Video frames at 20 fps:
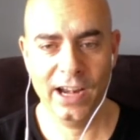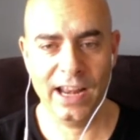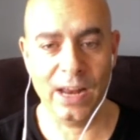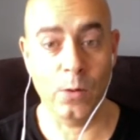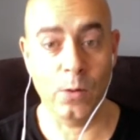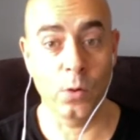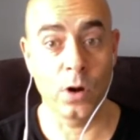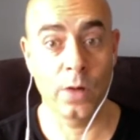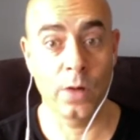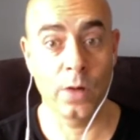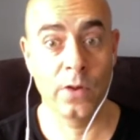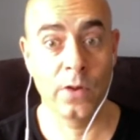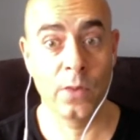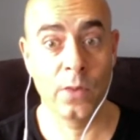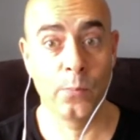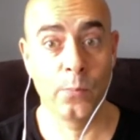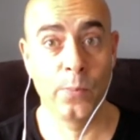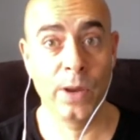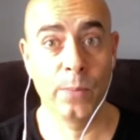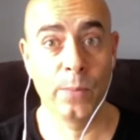Like whatever the
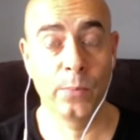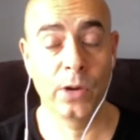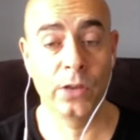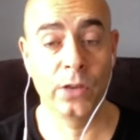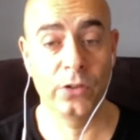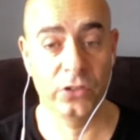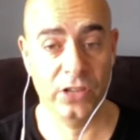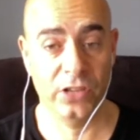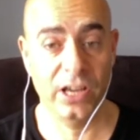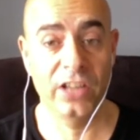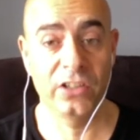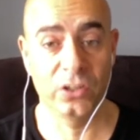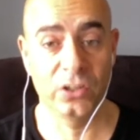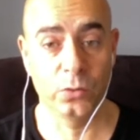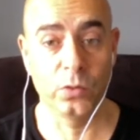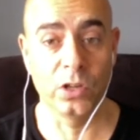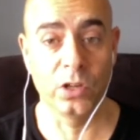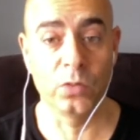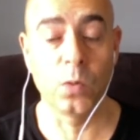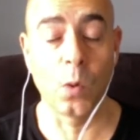big brother says
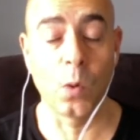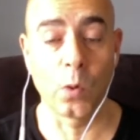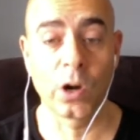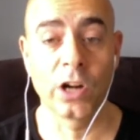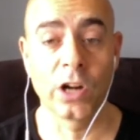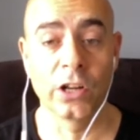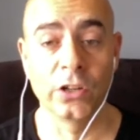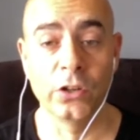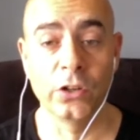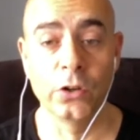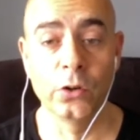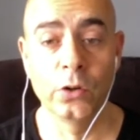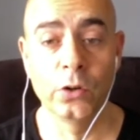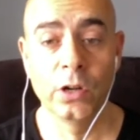is what we're going to do.